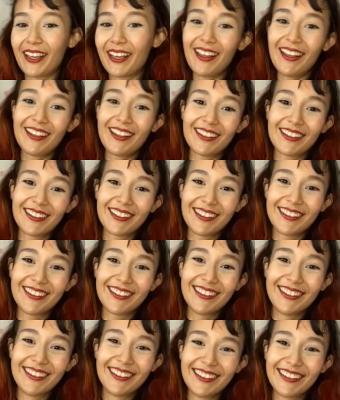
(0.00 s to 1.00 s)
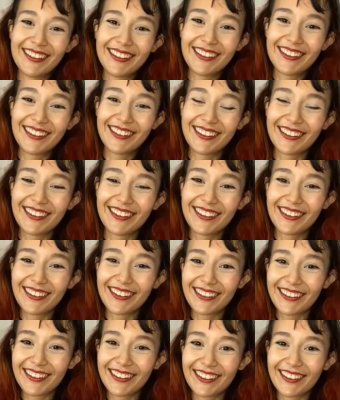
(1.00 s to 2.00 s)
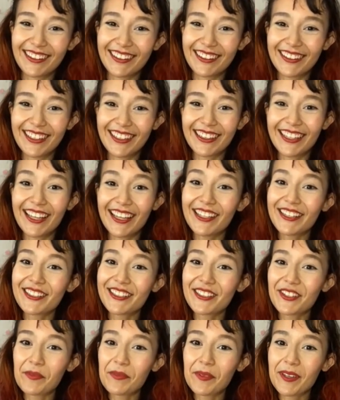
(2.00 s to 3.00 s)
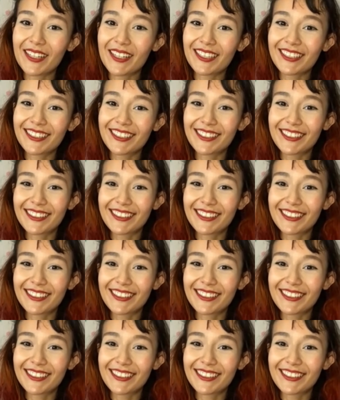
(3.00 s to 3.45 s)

yeah. thank you so much all right thank you so much good to